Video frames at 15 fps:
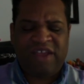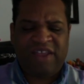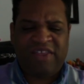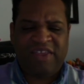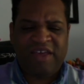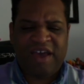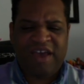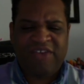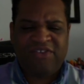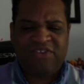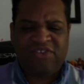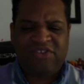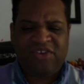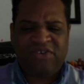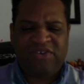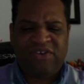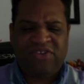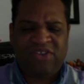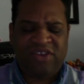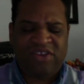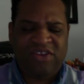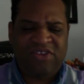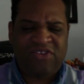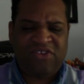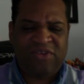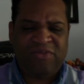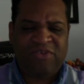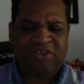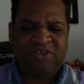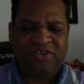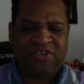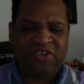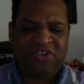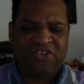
like the I-Sis series, the E-Steam series,